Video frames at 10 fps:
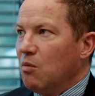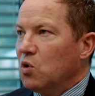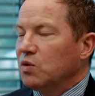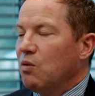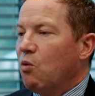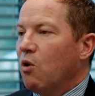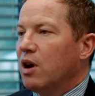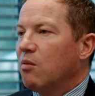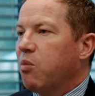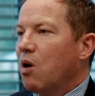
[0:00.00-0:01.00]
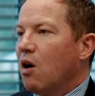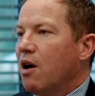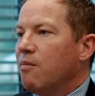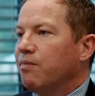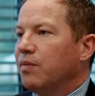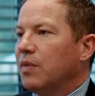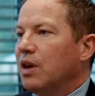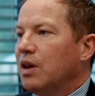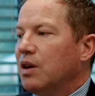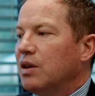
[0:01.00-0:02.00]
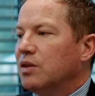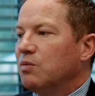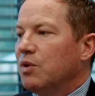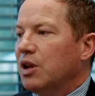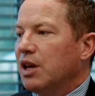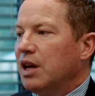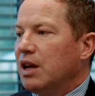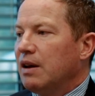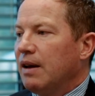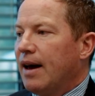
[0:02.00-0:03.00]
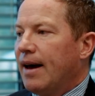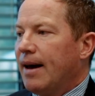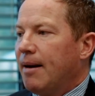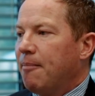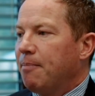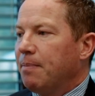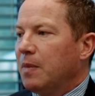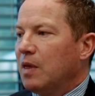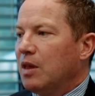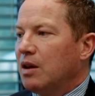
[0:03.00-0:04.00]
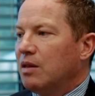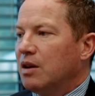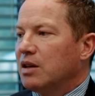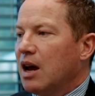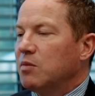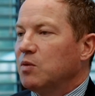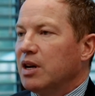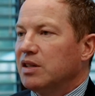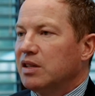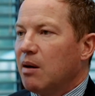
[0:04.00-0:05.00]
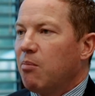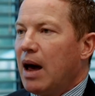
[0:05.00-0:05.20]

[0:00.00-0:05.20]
Most rewarding part is really the times when I step